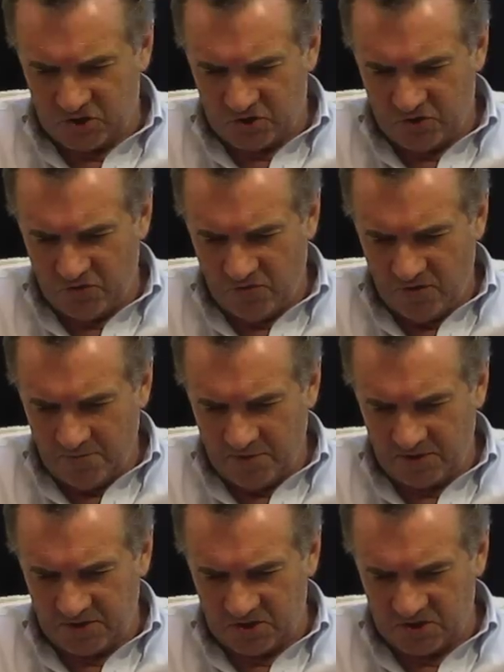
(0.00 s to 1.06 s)
too,
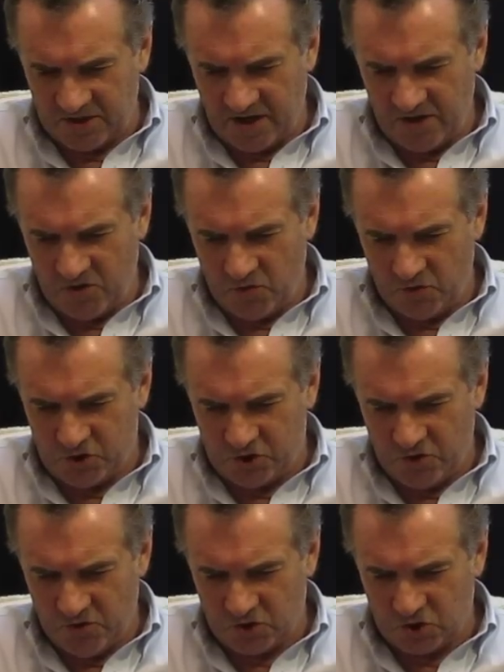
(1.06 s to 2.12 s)
but to say you would
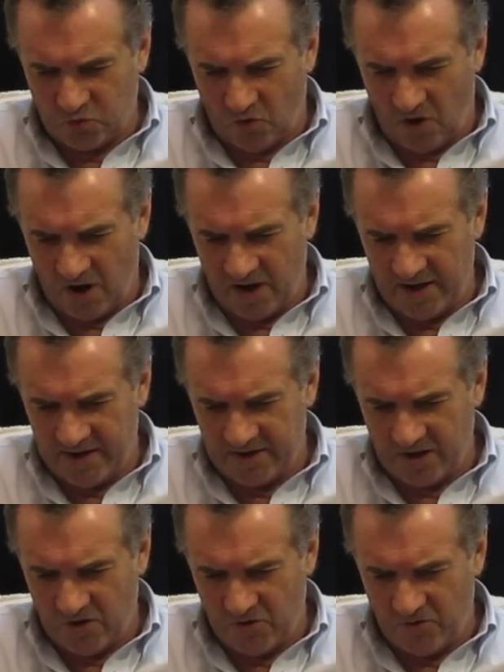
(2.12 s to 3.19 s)
shoot SWAT and
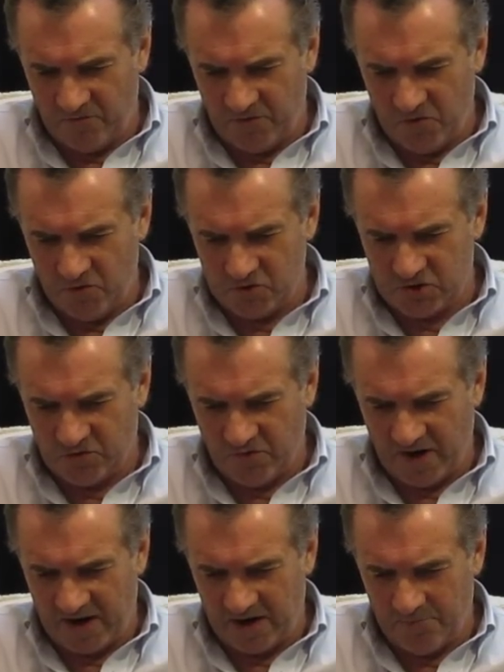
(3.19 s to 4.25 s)
tell your viewers to
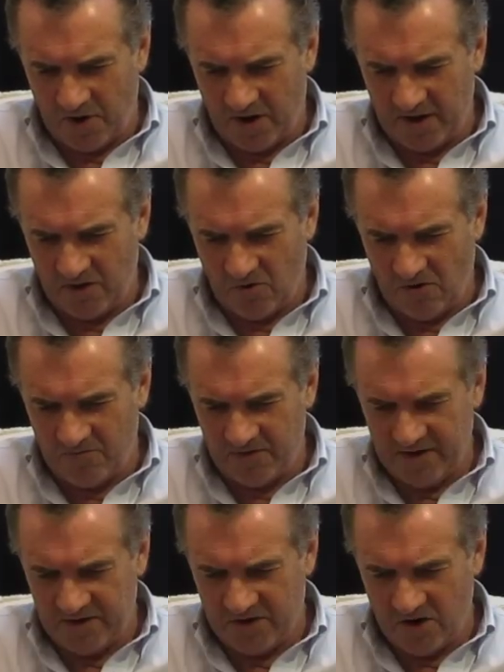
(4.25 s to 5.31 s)
drag a body off
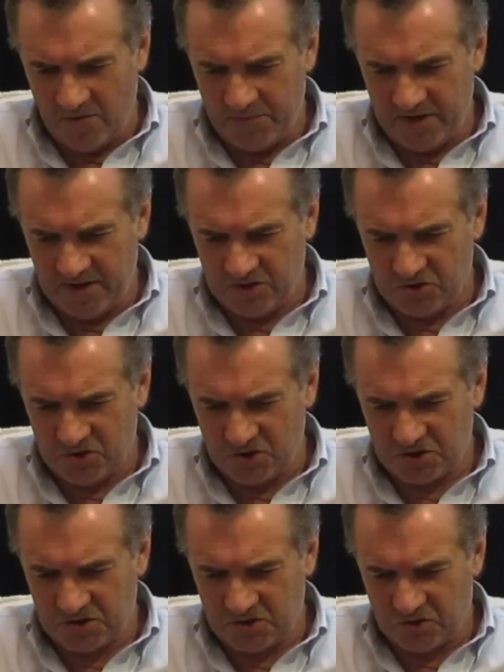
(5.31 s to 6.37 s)
and dump it is
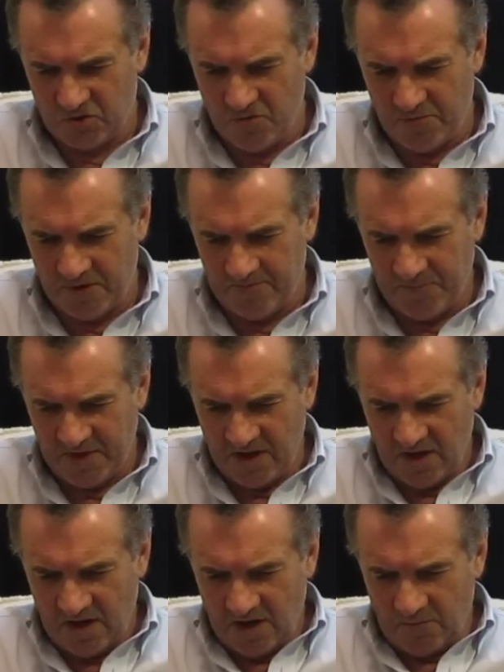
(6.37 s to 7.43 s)
just stupid.
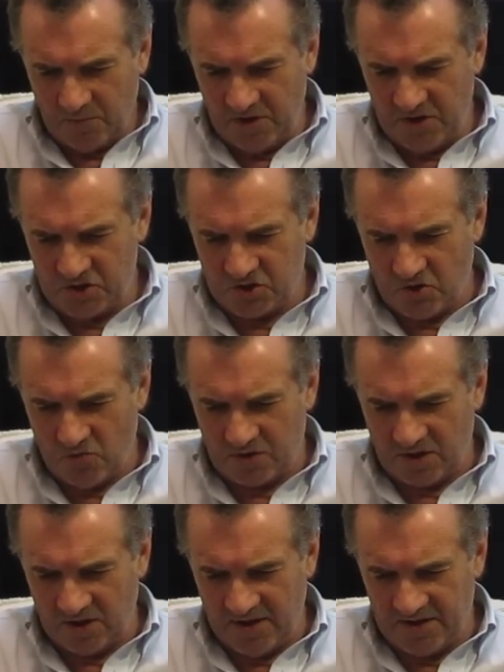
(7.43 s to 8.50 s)
Please don't
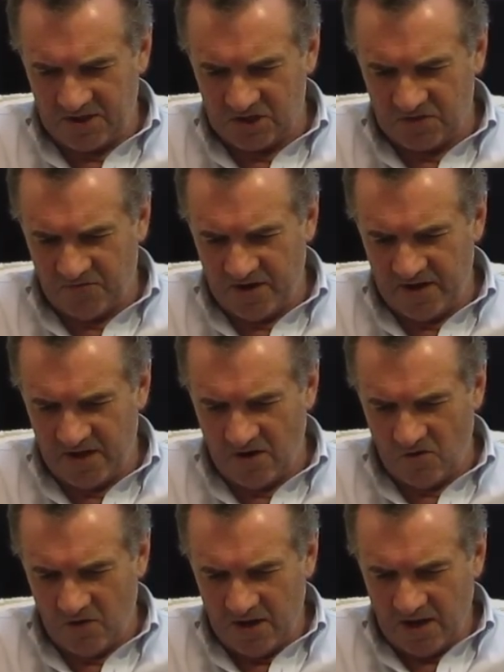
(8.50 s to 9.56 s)
delete this
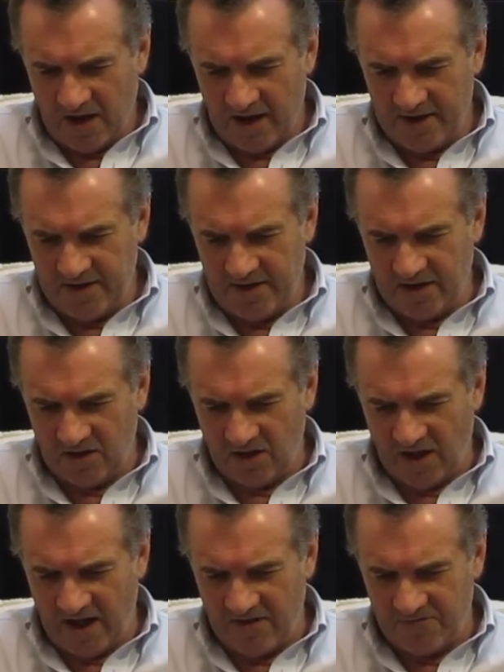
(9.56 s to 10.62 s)
video. I need a
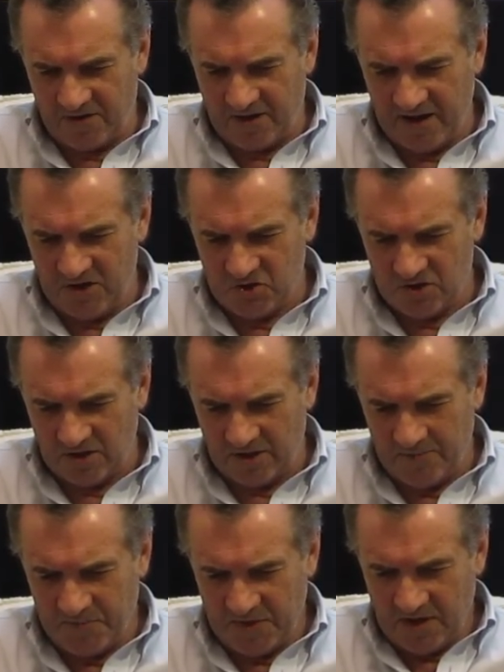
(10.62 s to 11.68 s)
laugh
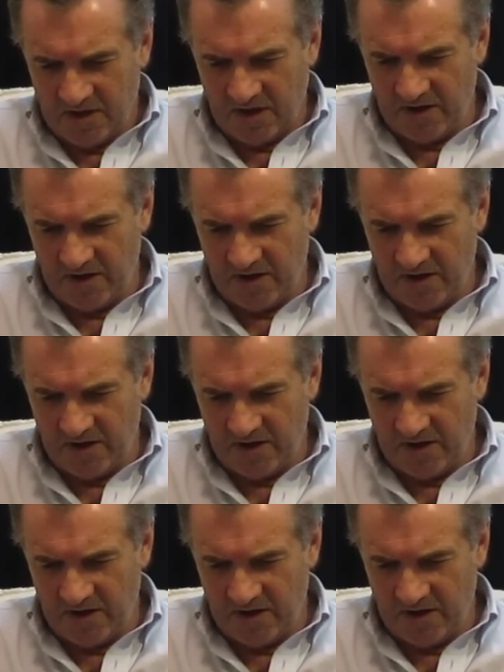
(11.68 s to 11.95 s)
occasionally." Now,